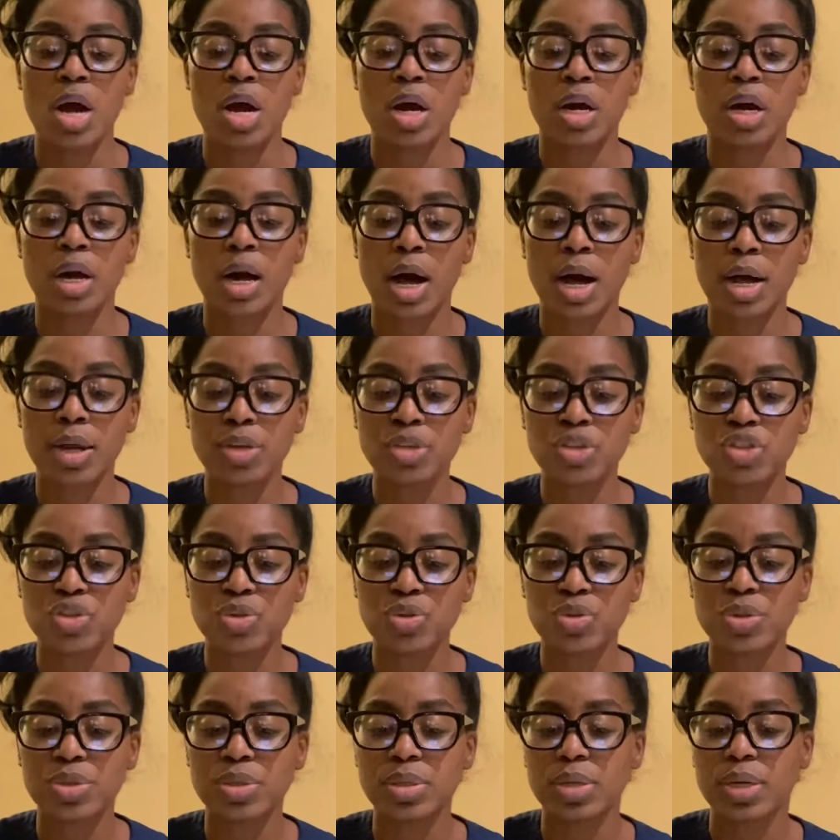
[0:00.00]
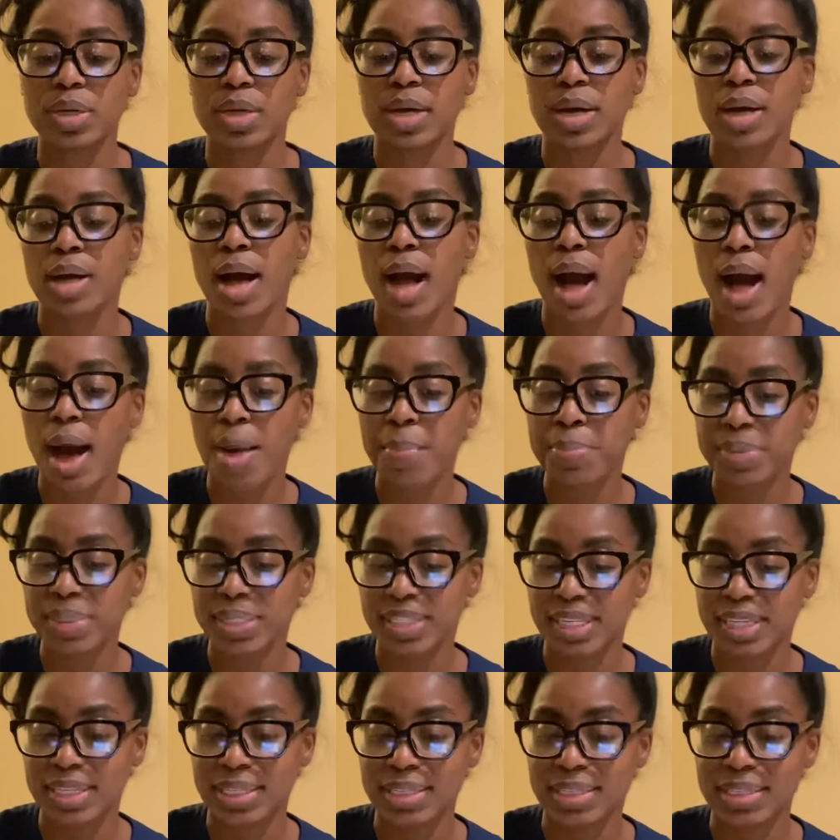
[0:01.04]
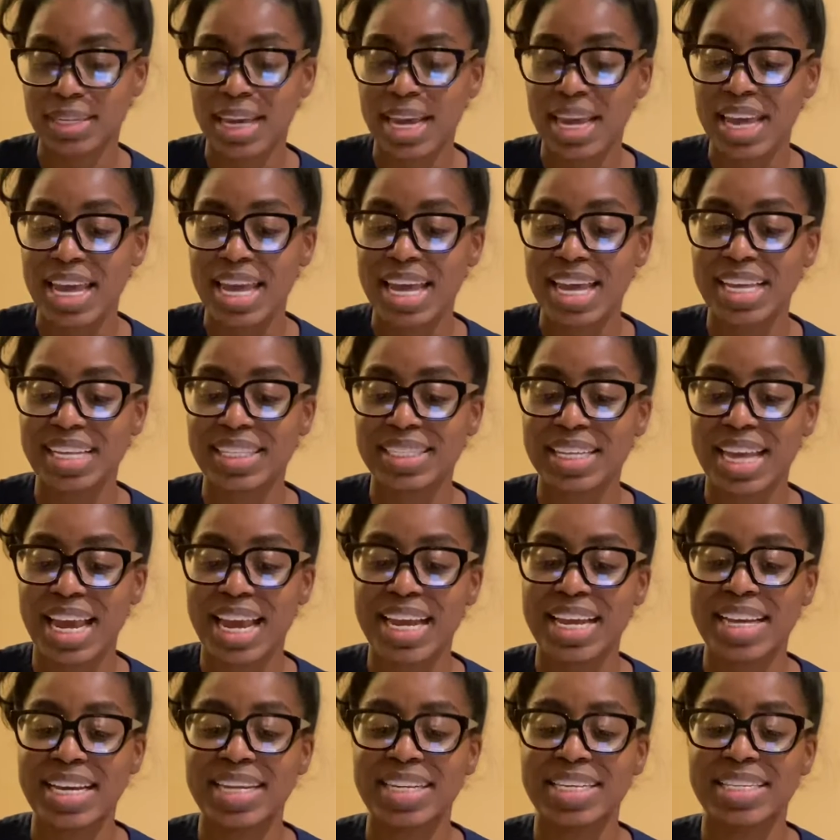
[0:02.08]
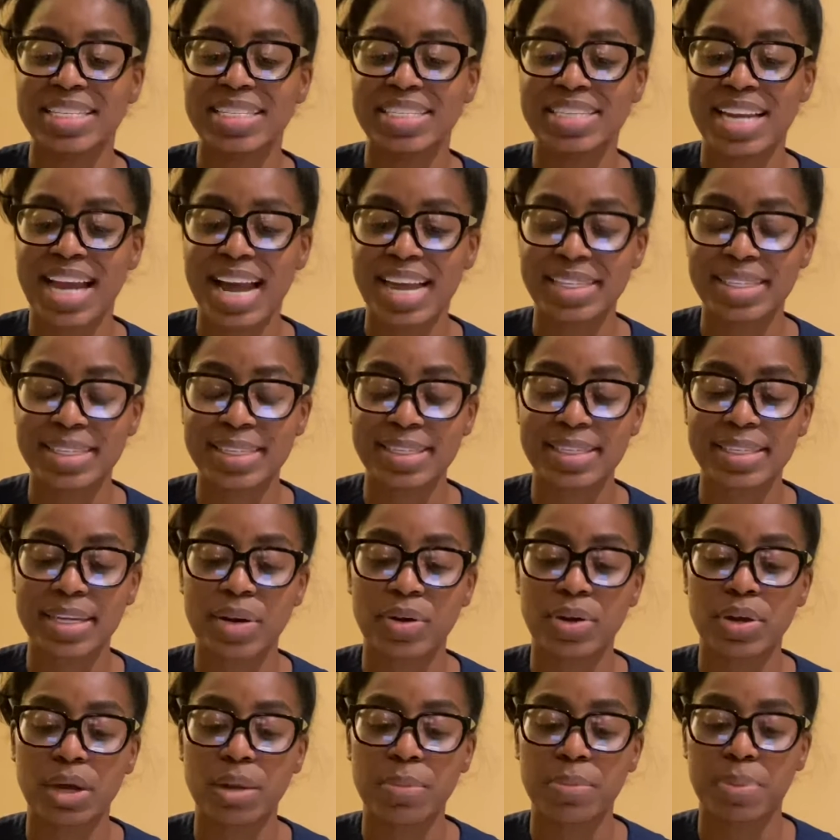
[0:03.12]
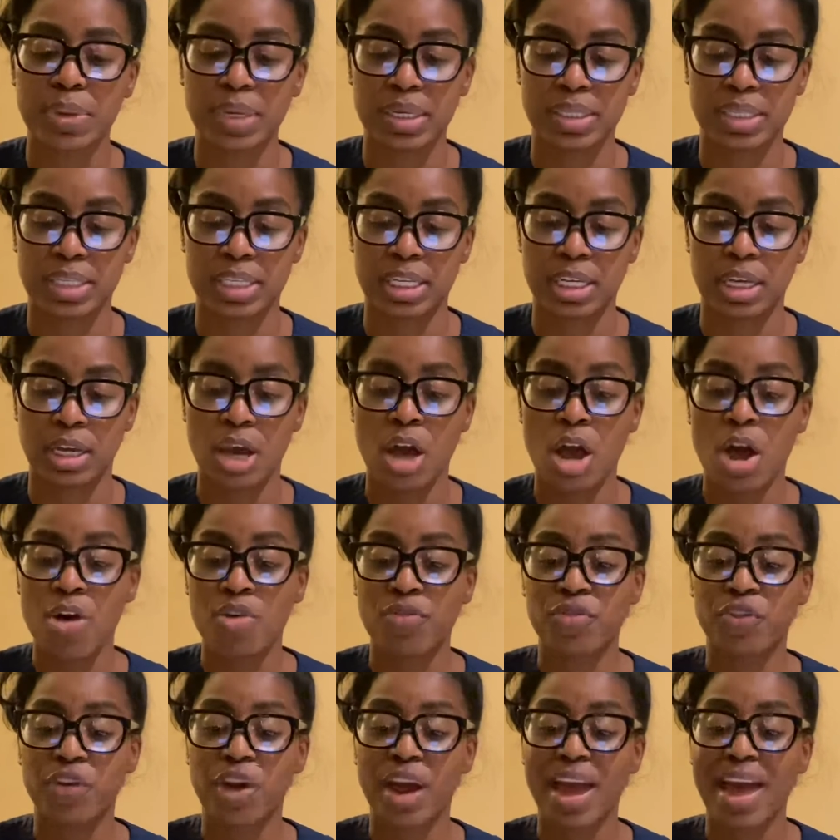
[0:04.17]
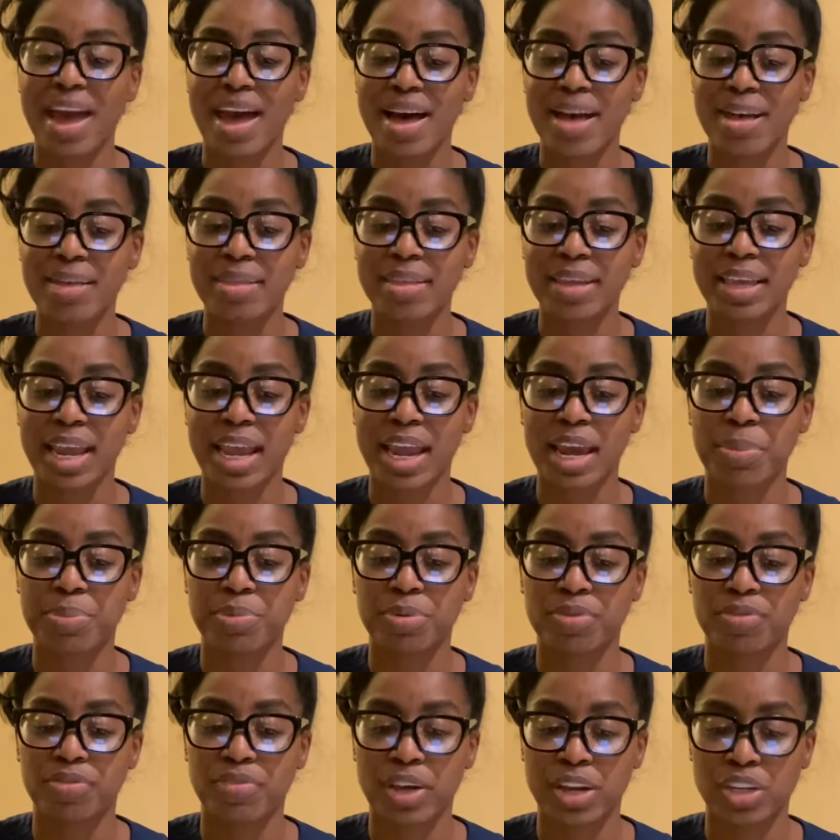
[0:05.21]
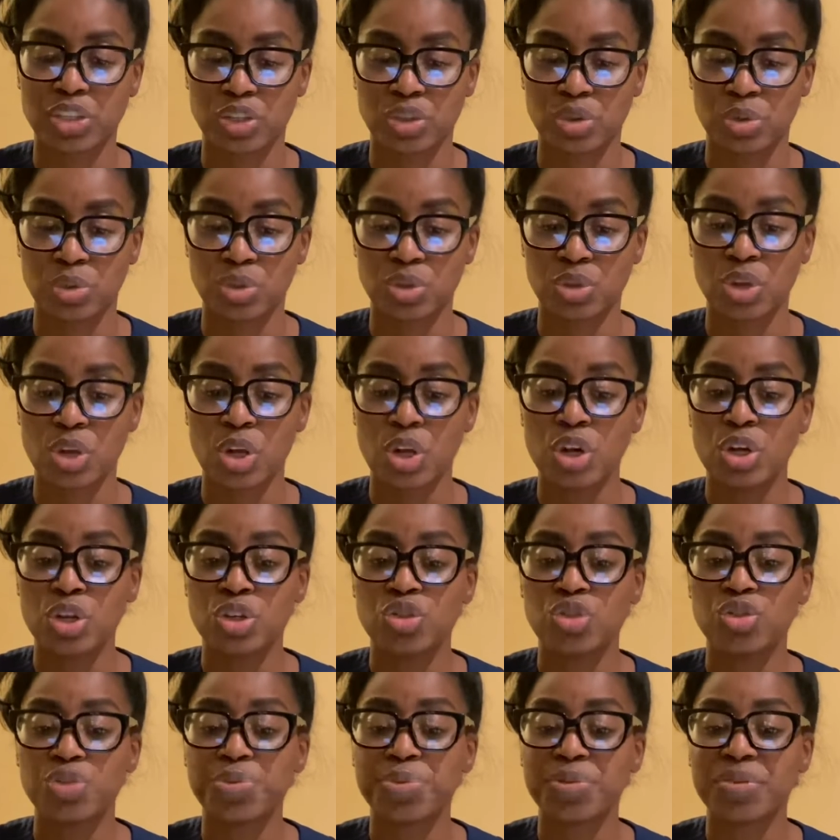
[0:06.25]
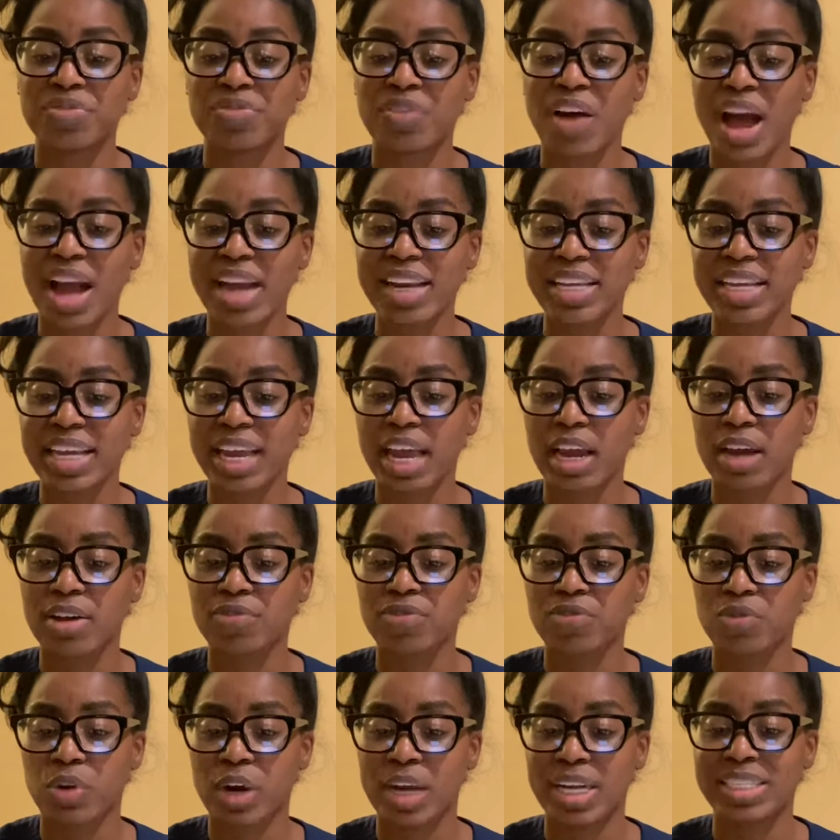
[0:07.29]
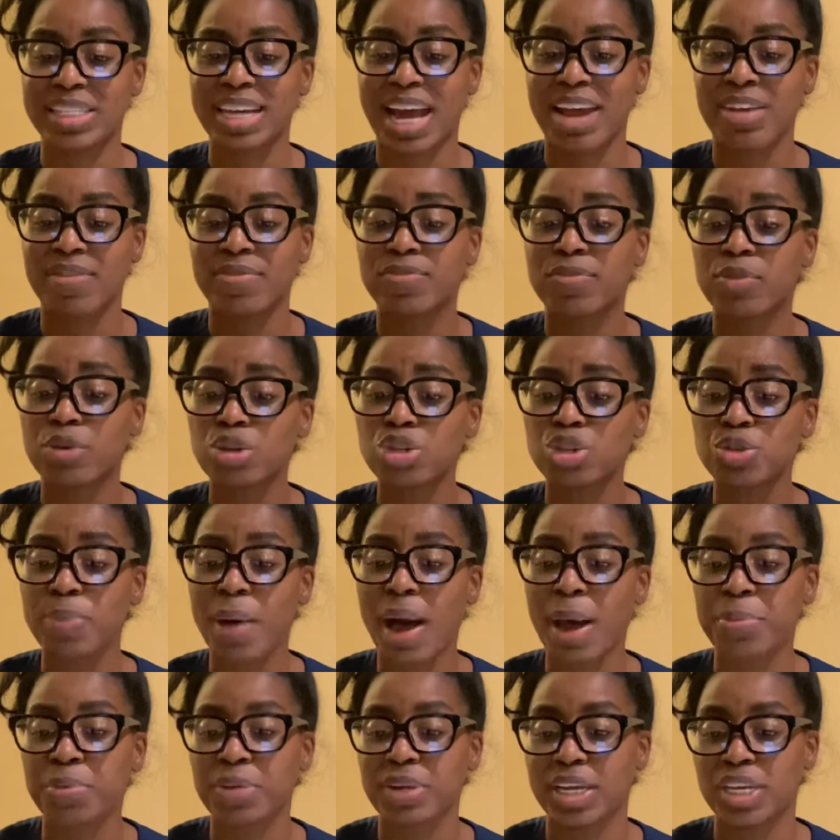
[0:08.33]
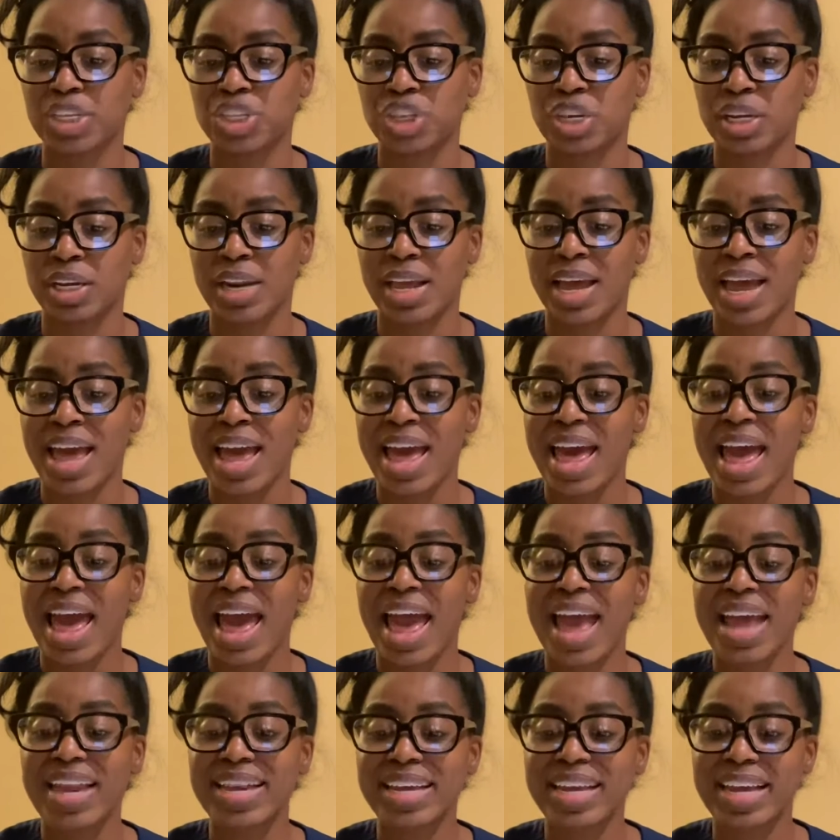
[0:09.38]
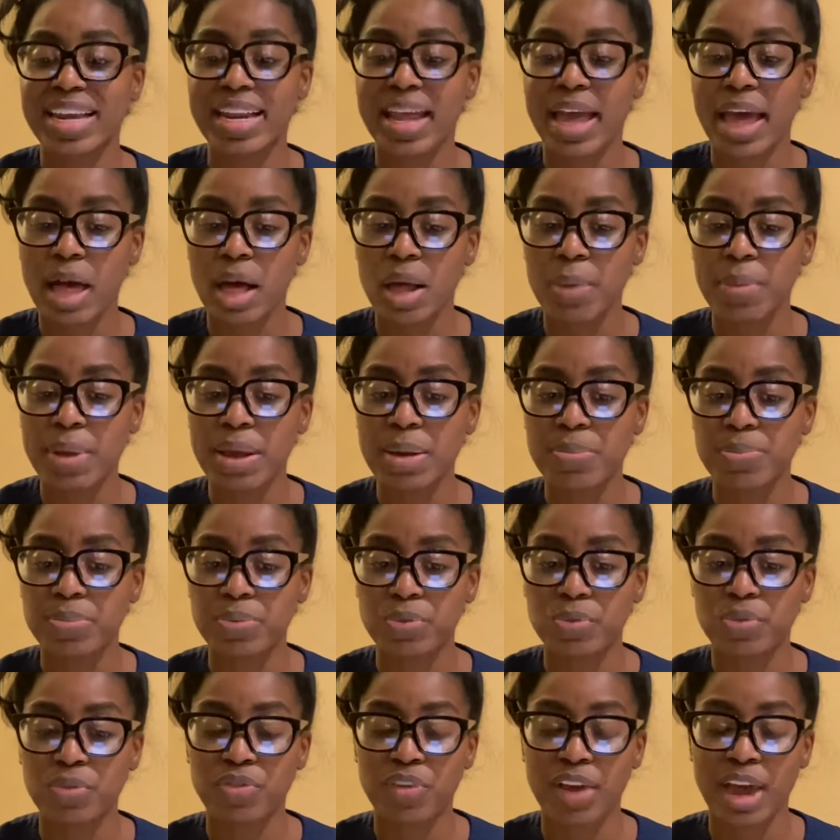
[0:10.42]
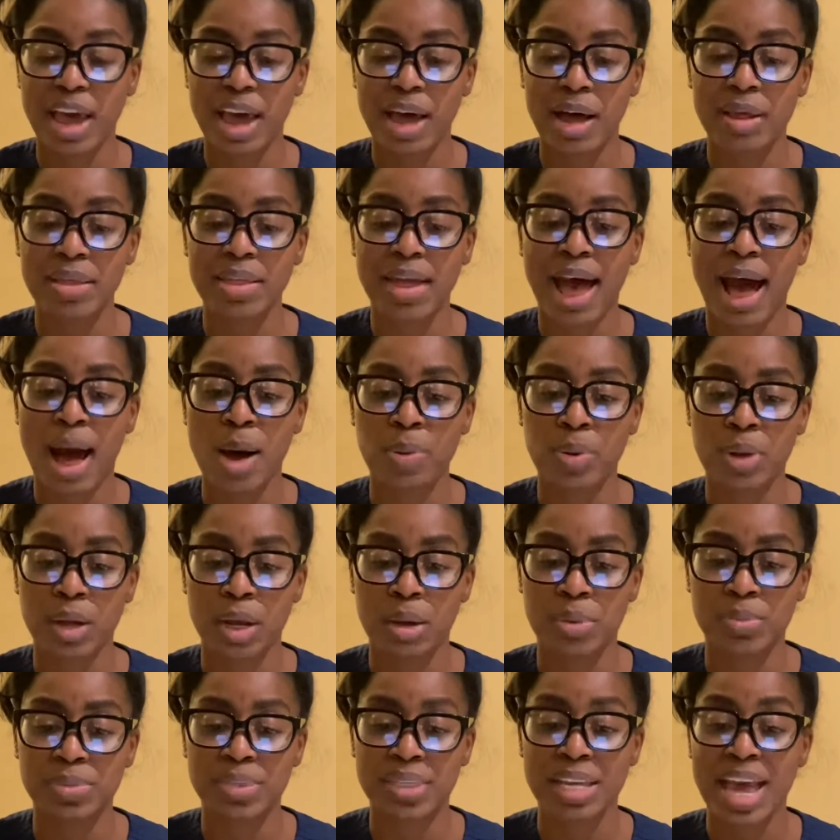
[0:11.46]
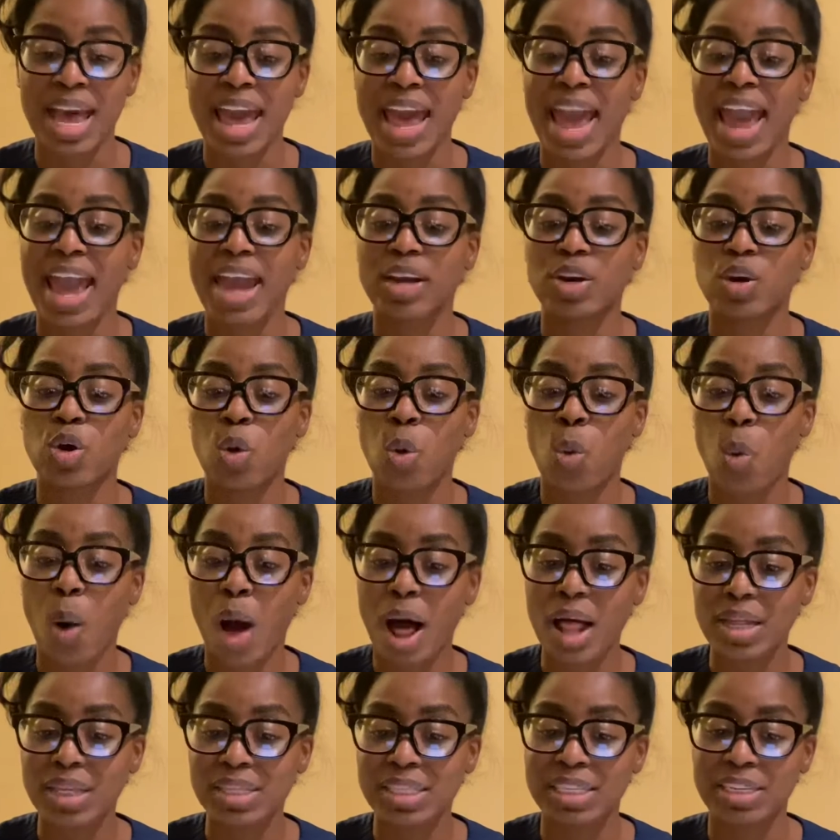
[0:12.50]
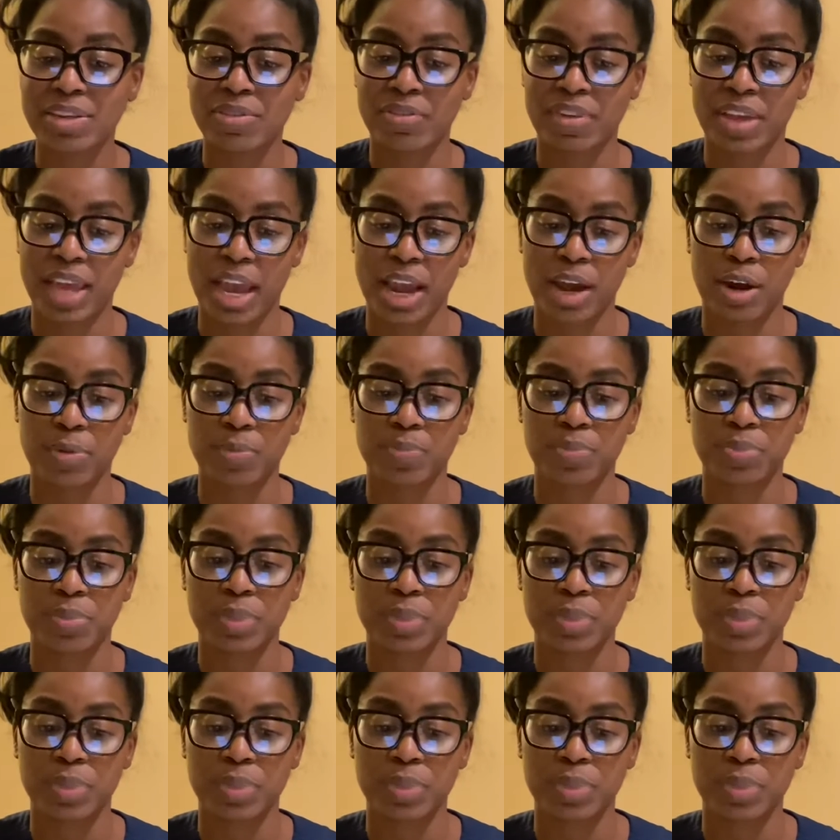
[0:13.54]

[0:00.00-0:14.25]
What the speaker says: Cultural competence is a necessary ability for healthcare professionals to provide care for a diverse population and can help improve health outcomes and quality of care.